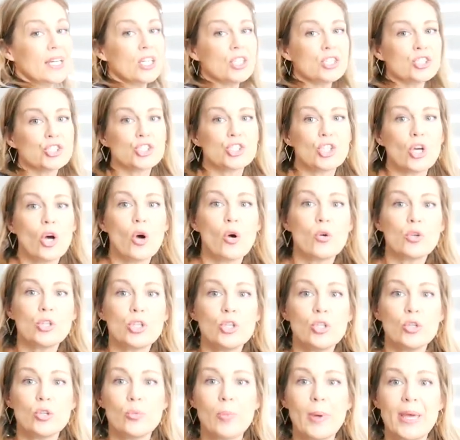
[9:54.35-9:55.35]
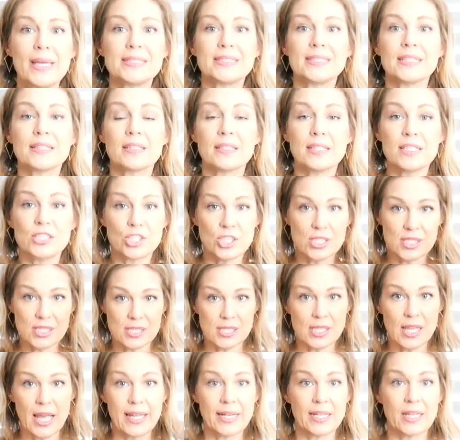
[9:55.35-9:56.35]
so you basically just
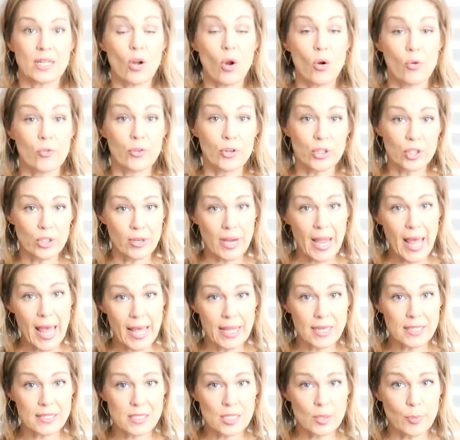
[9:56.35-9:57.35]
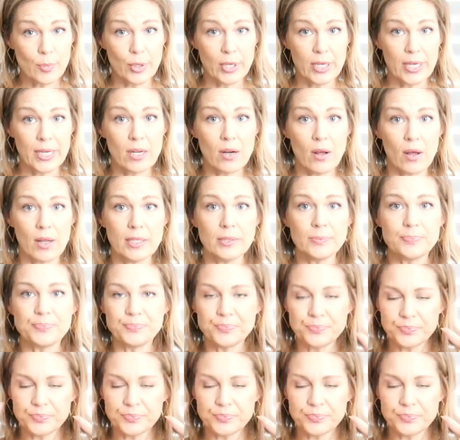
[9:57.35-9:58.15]
slide it over your head to put it on.